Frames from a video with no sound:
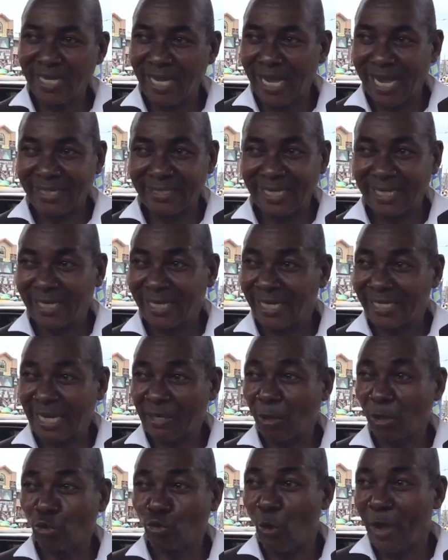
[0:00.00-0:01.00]
them, and they
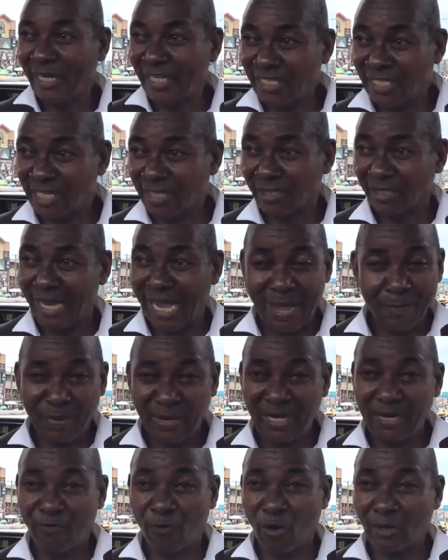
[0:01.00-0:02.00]
cannot do anything. I
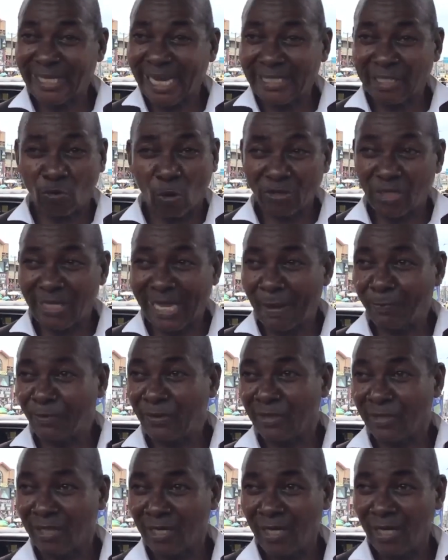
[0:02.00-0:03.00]
believe that is what is
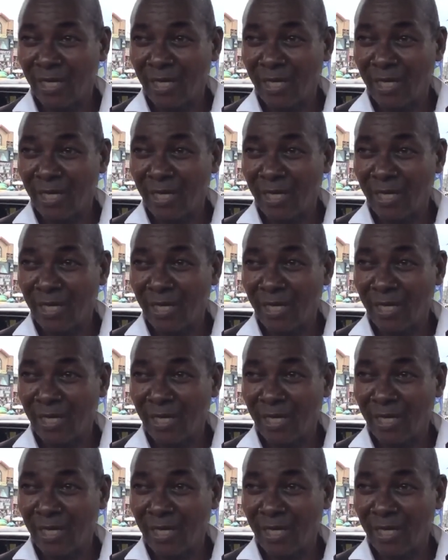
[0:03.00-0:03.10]
happening.